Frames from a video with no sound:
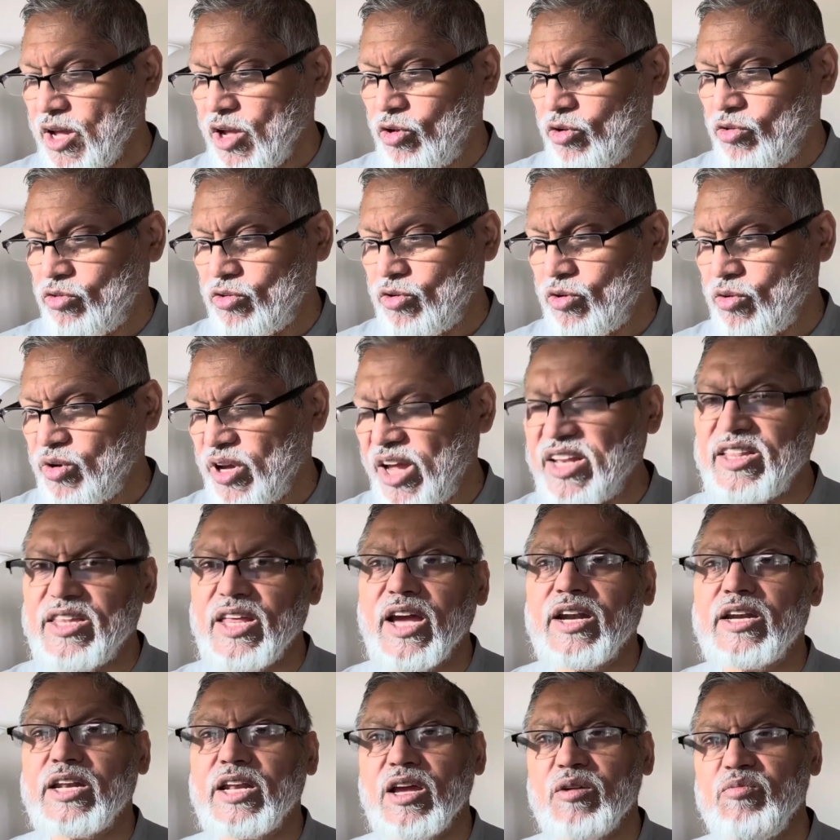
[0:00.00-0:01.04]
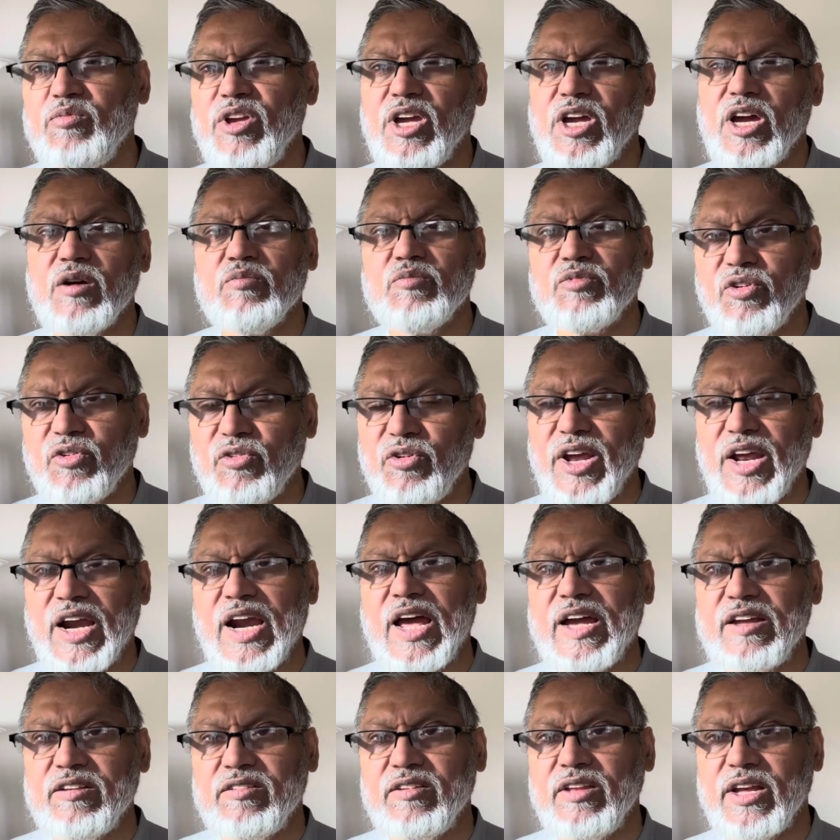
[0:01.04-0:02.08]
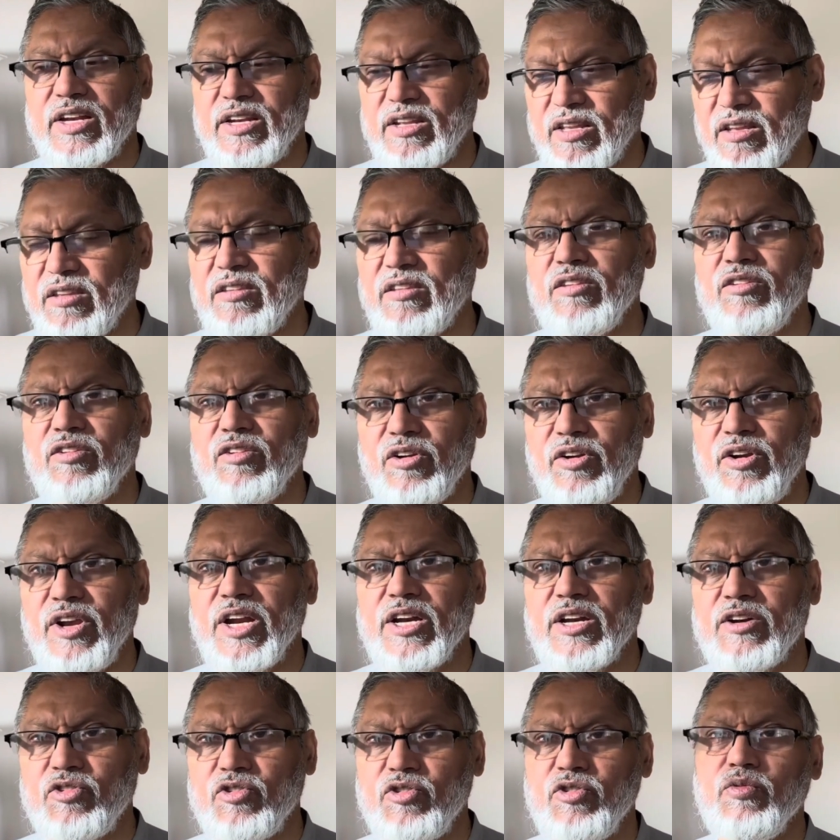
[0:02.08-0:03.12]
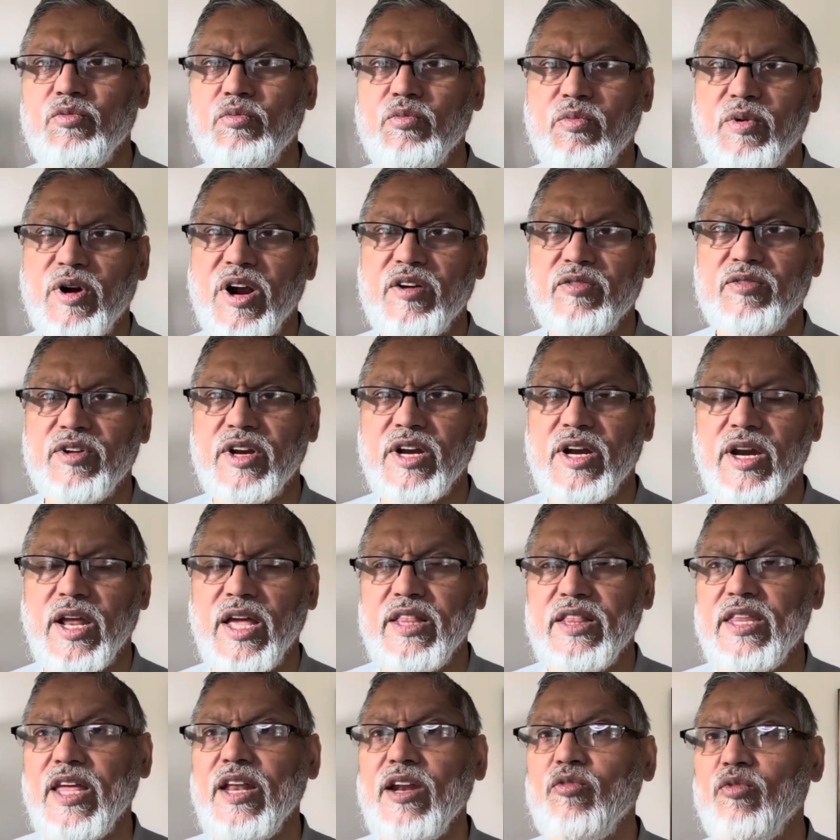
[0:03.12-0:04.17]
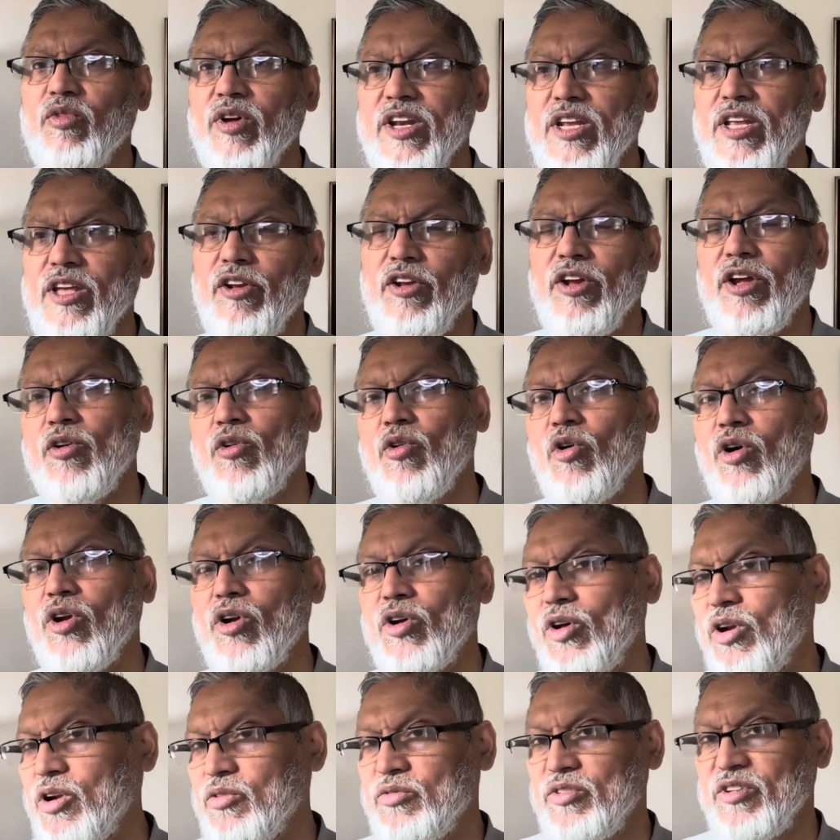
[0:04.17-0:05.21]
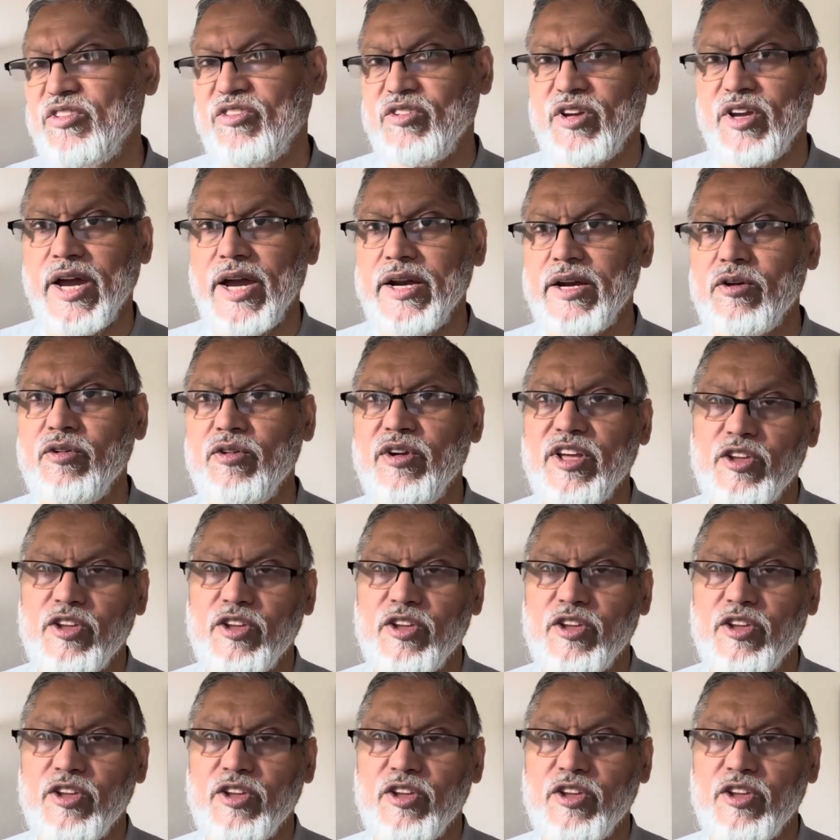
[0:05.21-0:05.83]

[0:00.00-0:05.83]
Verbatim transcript: so at that time, he come to realize that this is a real true prophet. And then when he recall all of his childhood